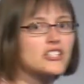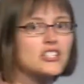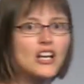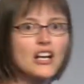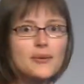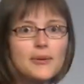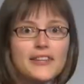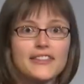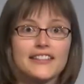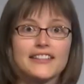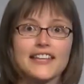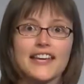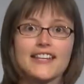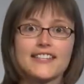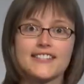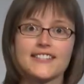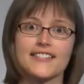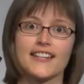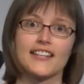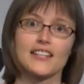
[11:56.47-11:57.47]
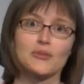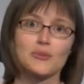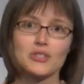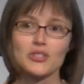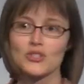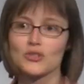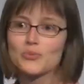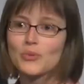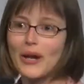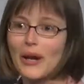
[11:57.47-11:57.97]
talk about the case study, which
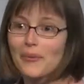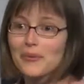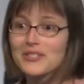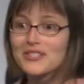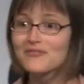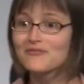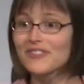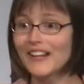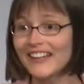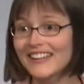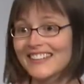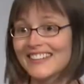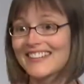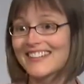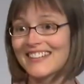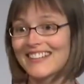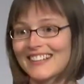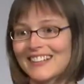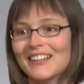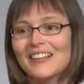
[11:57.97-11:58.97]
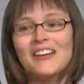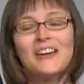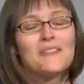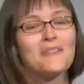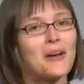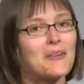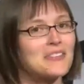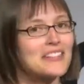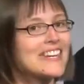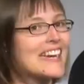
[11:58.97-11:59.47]
is what I was invited here
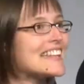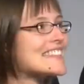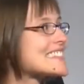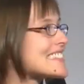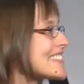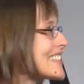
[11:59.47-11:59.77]
by Mackenzie